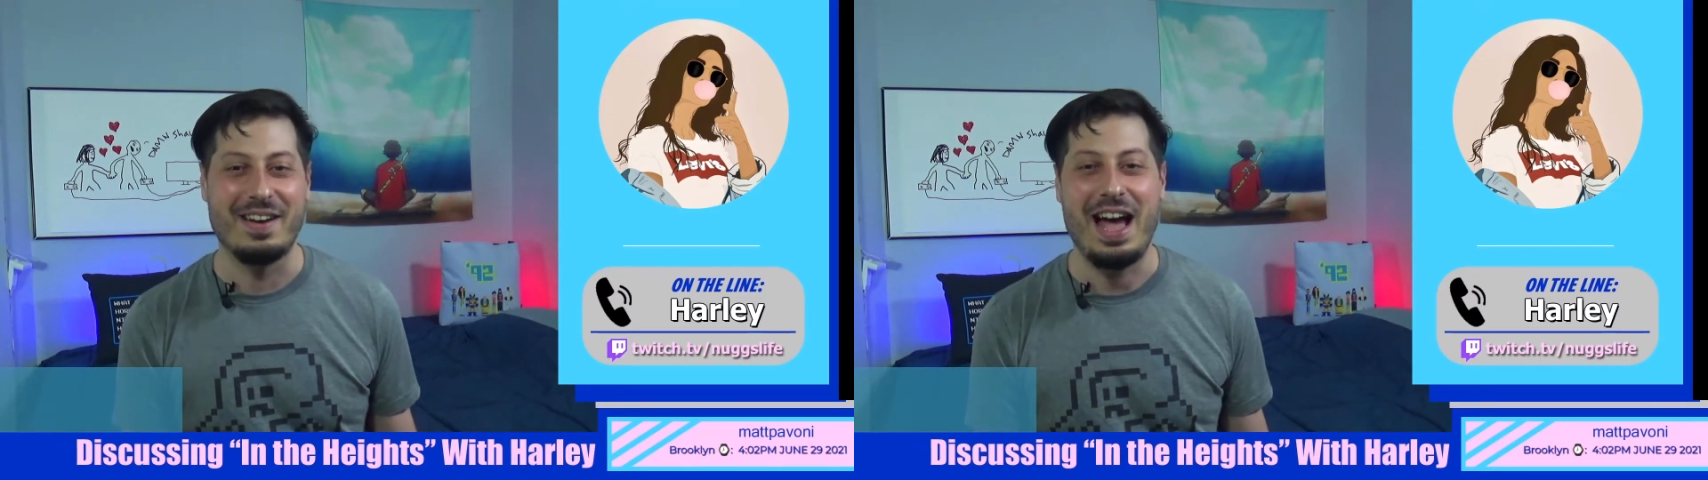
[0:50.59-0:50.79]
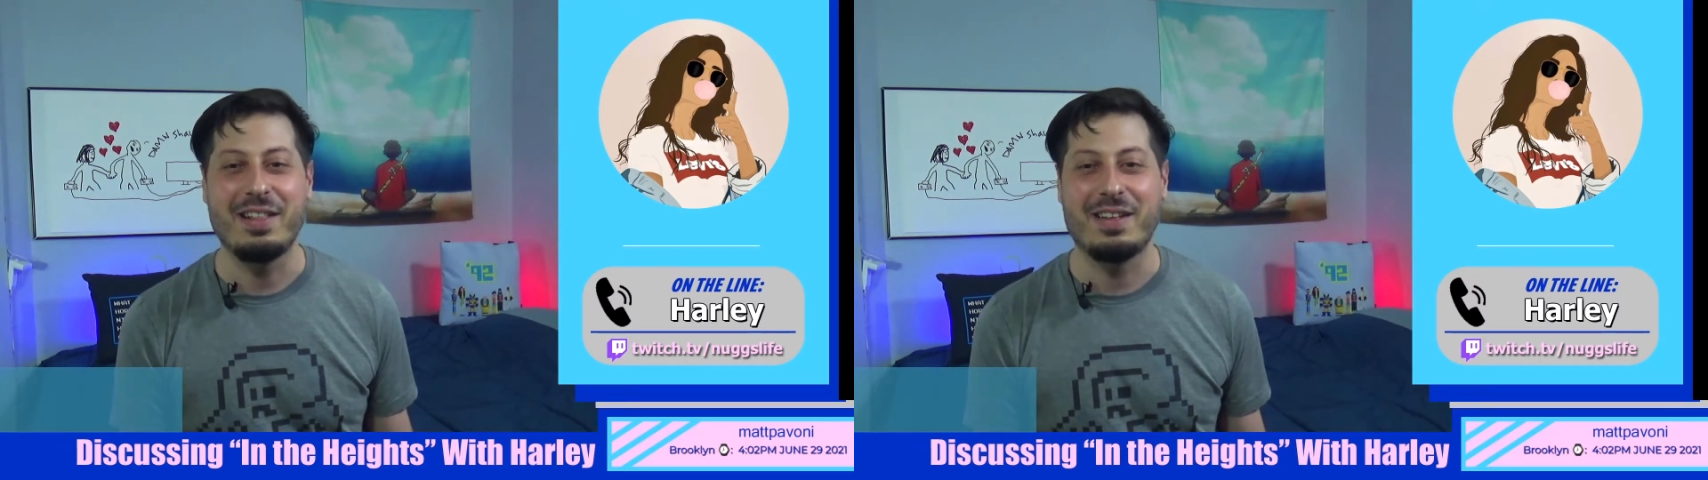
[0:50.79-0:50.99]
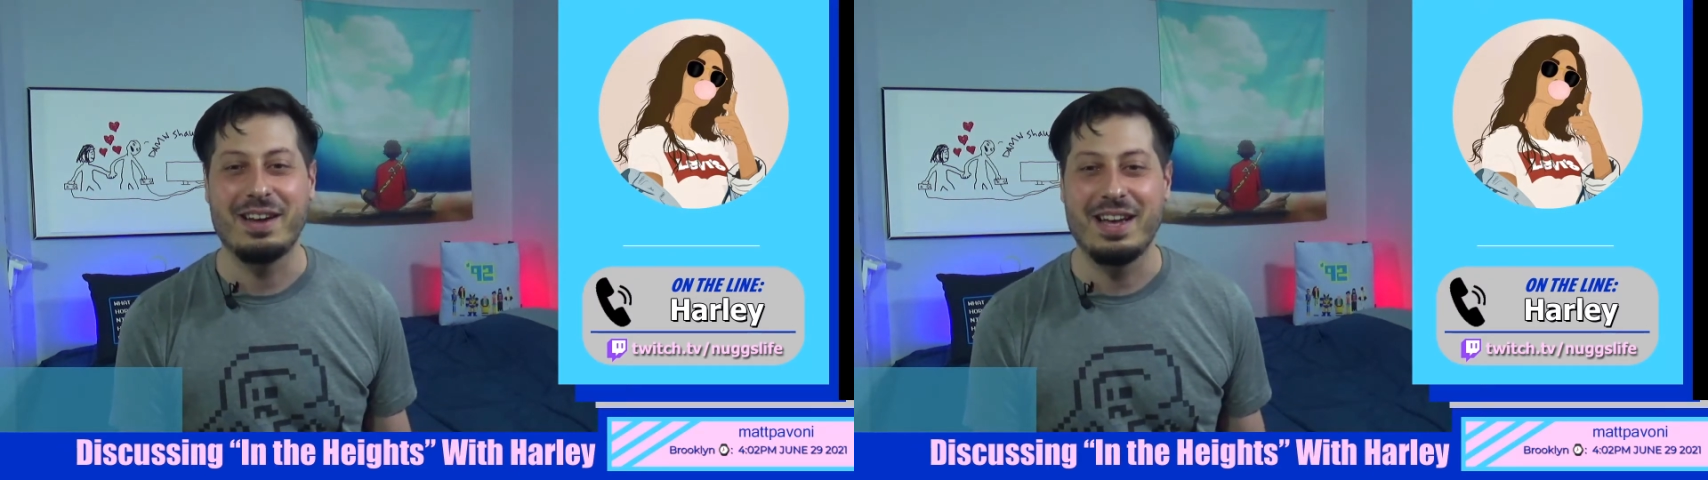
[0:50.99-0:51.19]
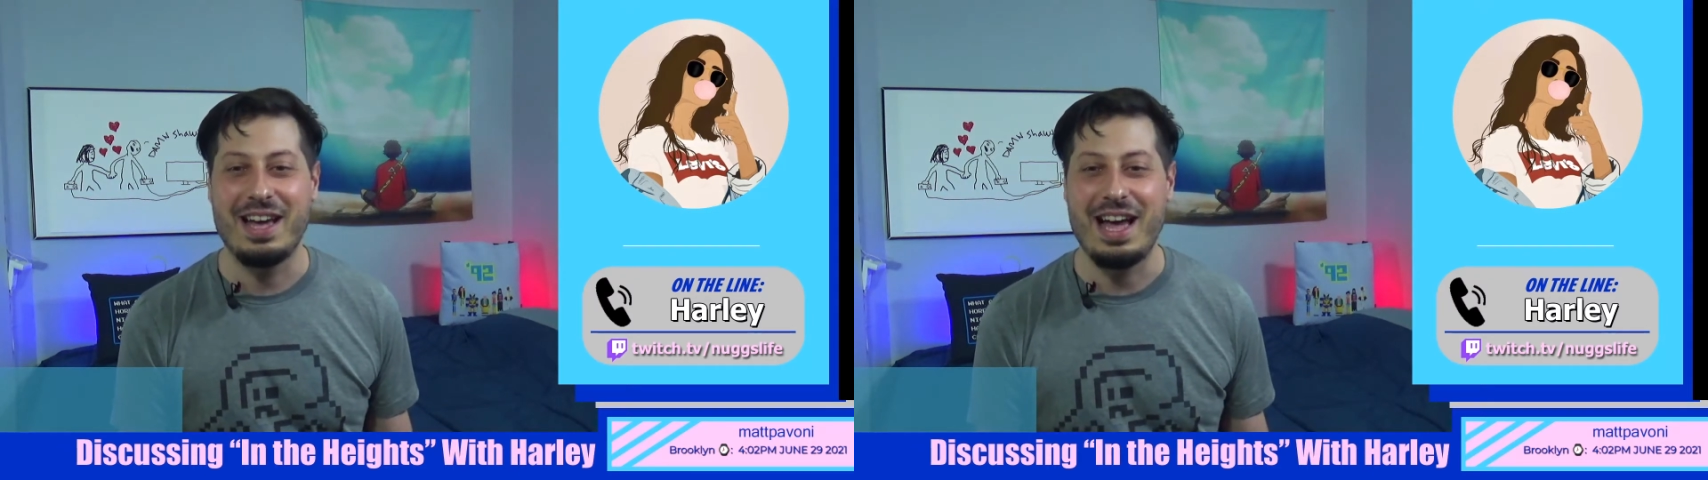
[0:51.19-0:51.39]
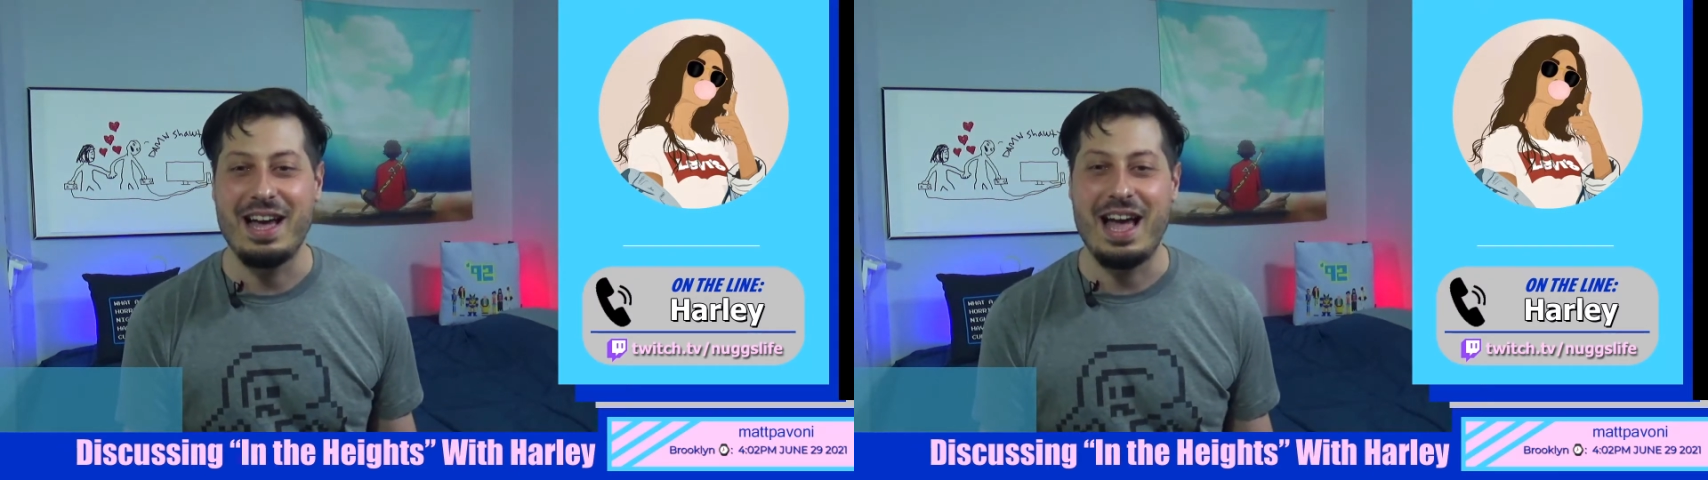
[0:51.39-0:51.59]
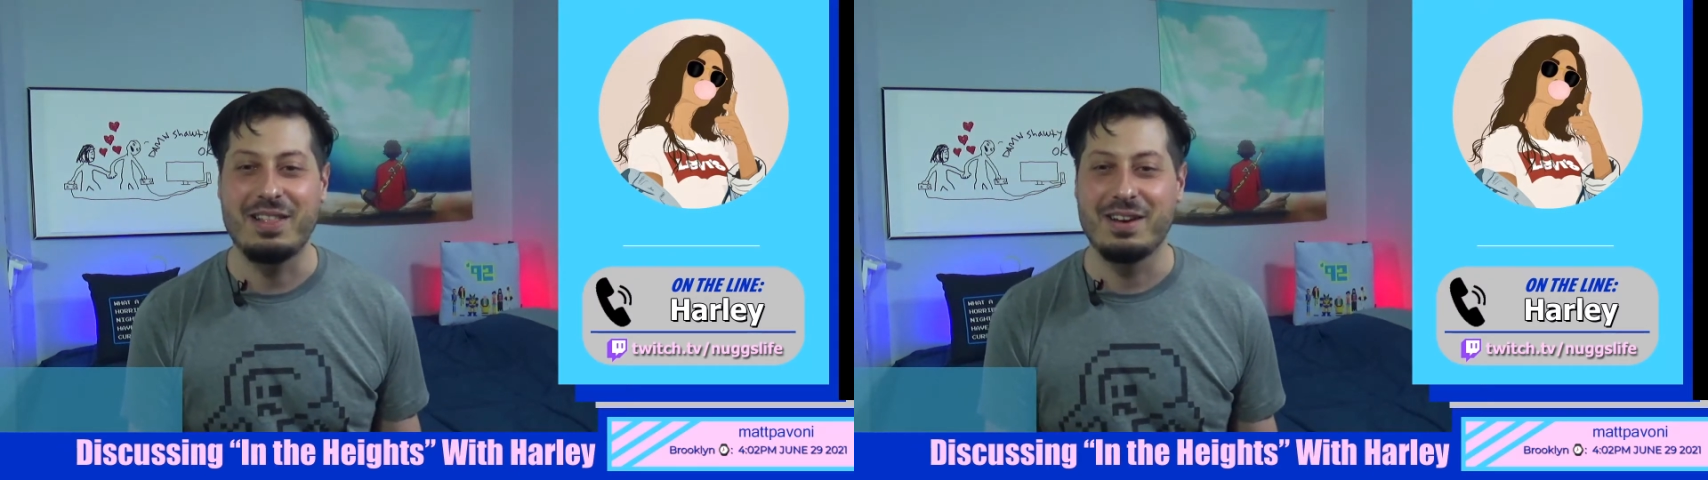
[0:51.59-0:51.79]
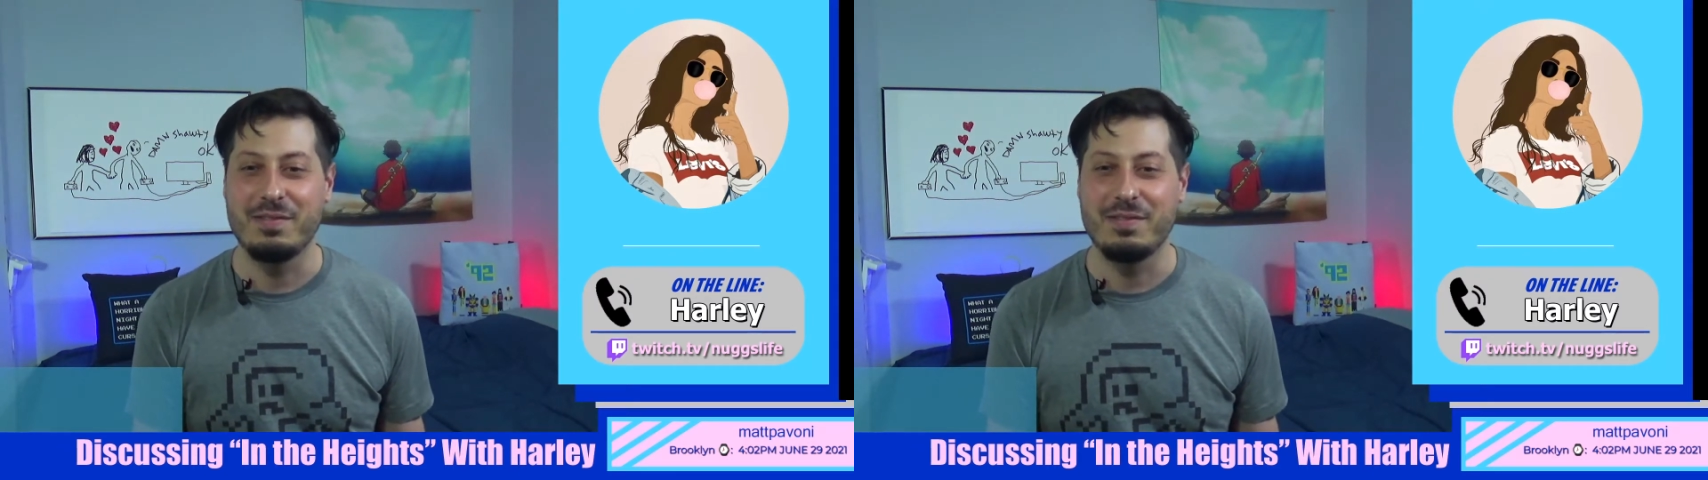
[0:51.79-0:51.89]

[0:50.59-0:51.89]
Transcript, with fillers: how long have